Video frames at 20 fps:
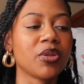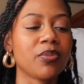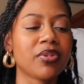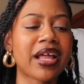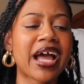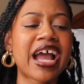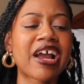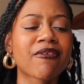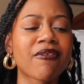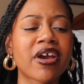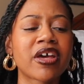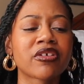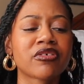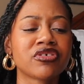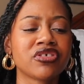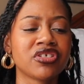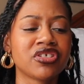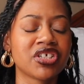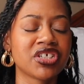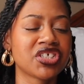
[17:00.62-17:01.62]
Black radical
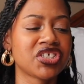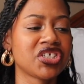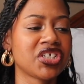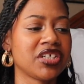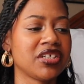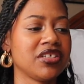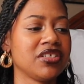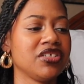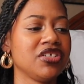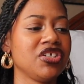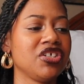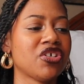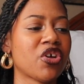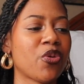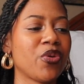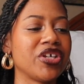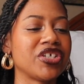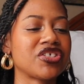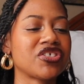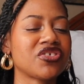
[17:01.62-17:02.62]
tradition, you
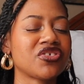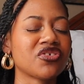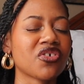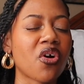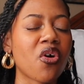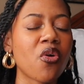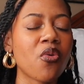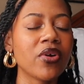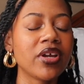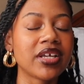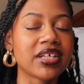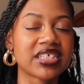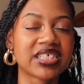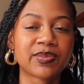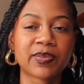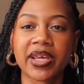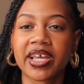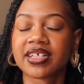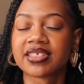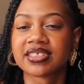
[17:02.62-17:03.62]
know, is so
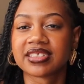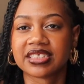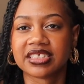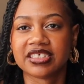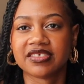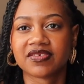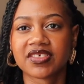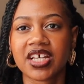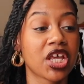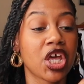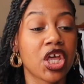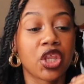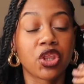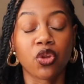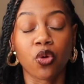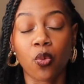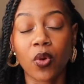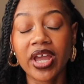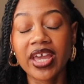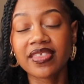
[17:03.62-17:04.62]
expansive.
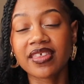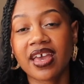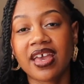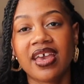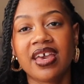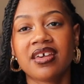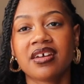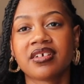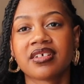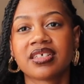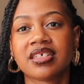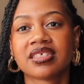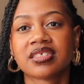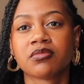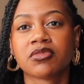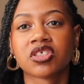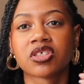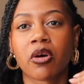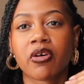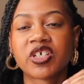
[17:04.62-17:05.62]
The way that anarchism
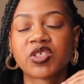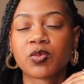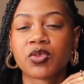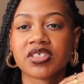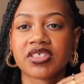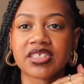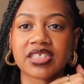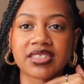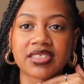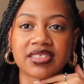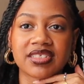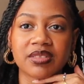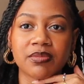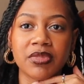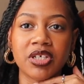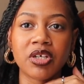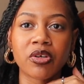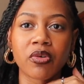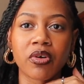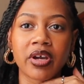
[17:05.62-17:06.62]
was always presented to
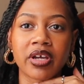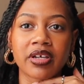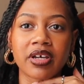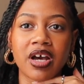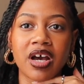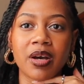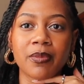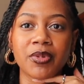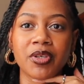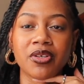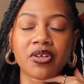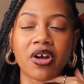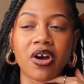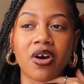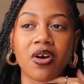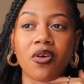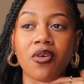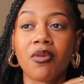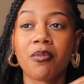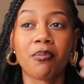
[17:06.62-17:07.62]
me growing up, you
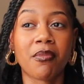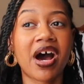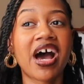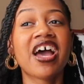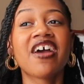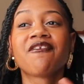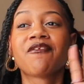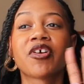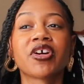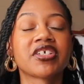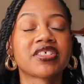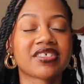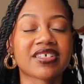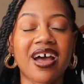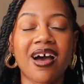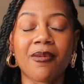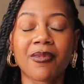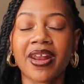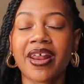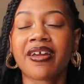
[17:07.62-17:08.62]
know, my first
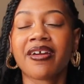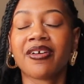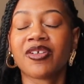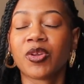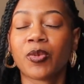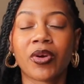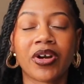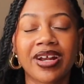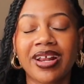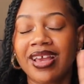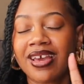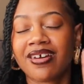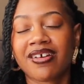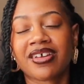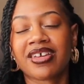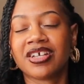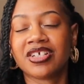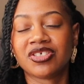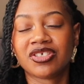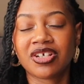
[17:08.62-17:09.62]
thought when I hear the word
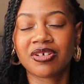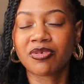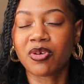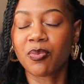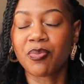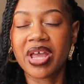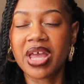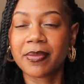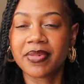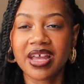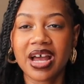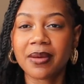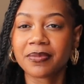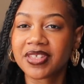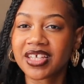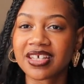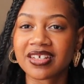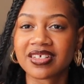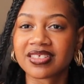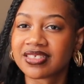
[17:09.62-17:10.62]
anarchy in general, baby, I'm
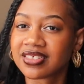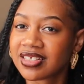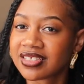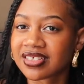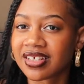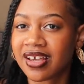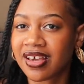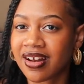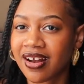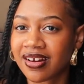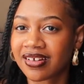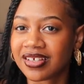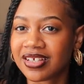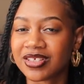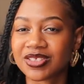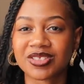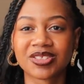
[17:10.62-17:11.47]
thinking of Sons of Anarchy.